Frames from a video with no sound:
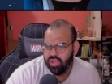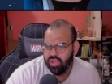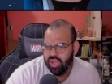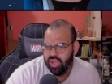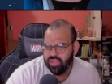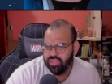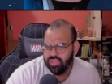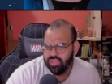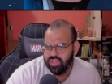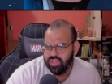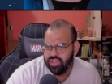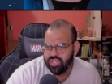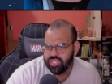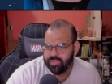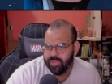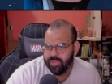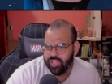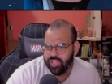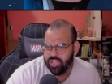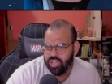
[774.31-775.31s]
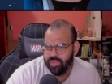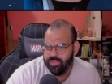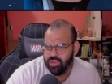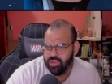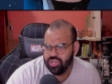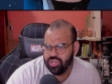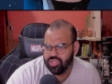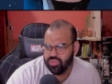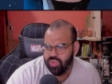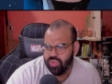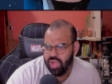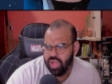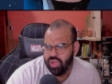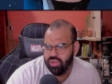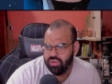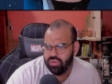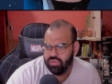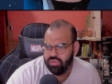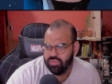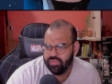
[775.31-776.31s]
other than us might come here as
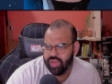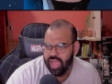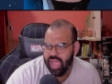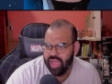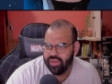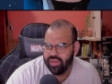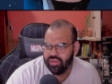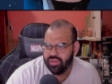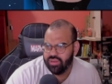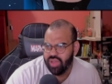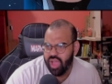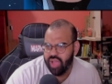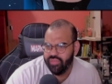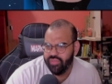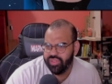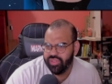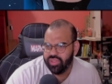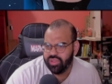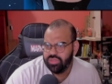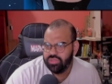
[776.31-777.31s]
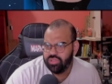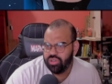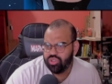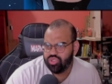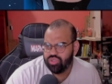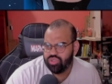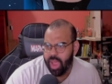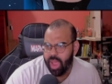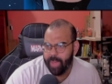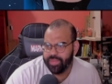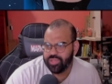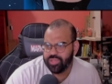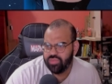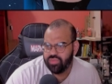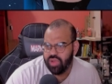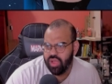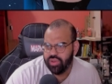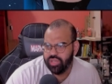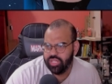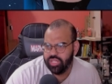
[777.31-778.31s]
well. Ran, Novick, there are traps
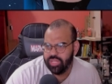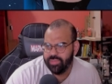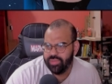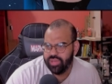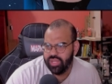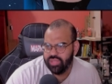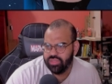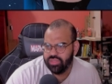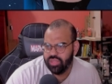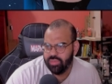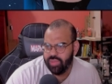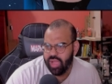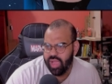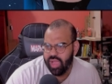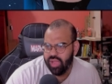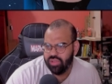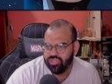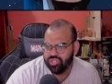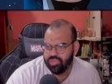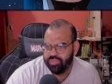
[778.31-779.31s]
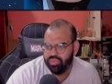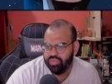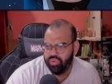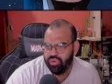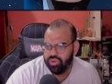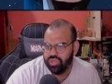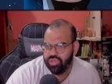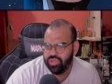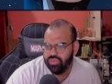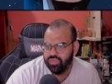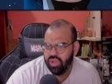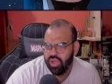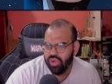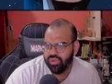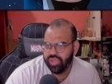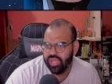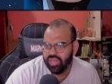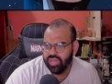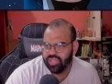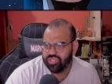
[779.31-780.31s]
around. Eliminate them. I'll support you.
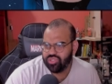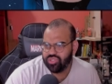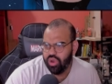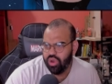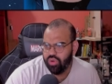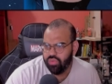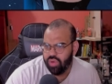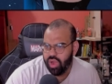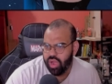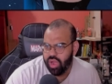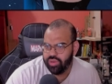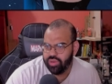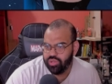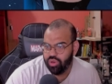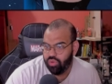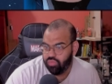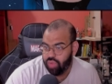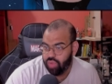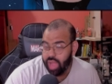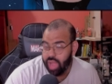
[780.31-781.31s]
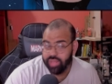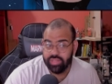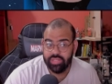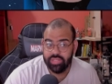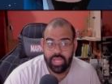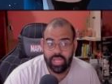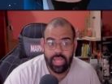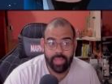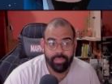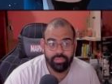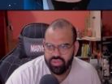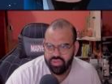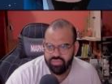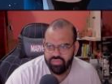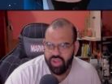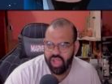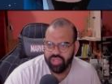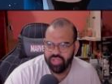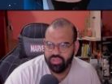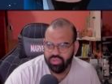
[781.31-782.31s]
Okay, let's go, Ran. Yo, Ran, dip.
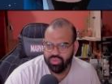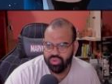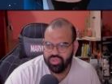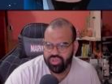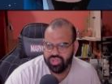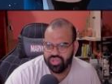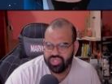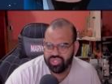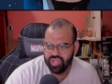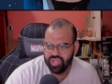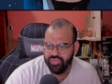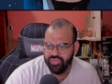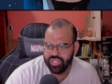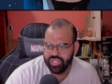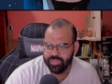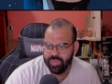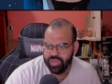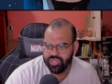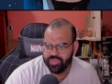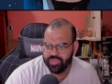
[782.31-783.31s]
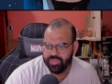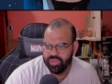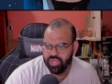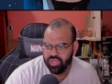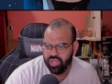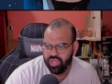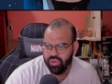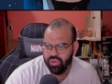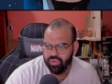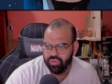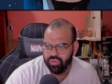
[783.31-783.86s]
Ran, don't do it yourself. It's better to be alone.